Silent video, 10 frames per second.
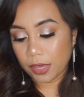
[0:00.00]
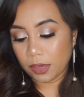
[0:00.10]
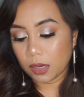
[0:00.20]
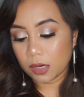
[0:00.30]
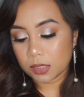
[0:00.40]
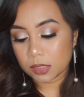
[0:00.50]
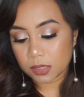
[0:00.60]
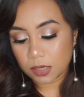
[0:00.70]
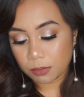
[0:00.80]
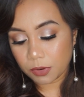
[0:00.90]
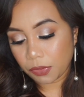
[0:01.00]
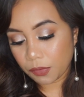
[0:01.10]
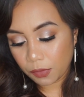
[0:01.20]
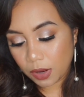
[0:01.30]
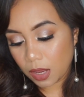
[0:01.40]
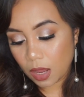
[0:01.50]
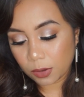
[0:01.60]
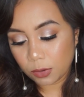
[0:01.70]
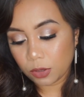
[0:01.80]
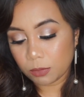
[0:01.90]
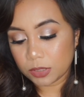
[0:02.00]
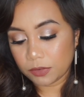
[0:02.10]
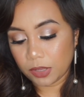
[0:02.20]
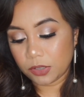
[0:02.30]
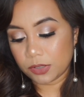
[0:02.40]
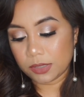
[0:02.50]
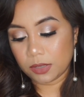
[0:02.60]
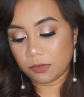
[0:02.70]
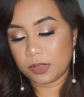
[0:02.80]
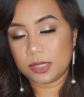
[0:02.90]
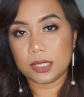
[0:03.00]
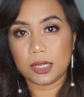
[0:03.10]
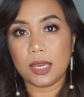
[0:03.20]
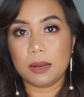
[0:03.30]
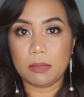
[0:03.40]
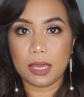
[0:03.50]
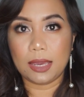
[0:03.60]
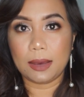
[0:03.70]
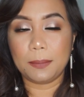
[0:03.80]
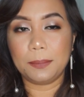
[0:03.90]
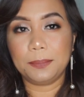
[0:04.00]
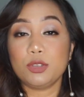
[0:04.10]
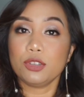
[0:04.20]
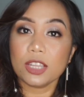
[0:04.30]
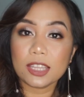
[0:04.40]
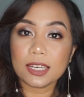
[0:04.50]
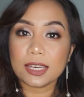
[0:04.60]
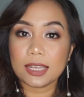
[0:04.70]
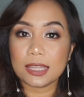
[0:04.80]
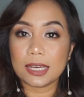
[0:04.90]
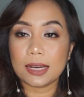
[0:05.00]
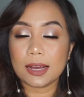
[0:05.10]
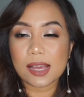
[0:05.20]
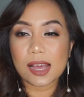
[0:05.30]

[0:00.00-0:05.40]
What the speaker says: And number three, how do you motivate yourself with study and makeup? Natoto hatine kata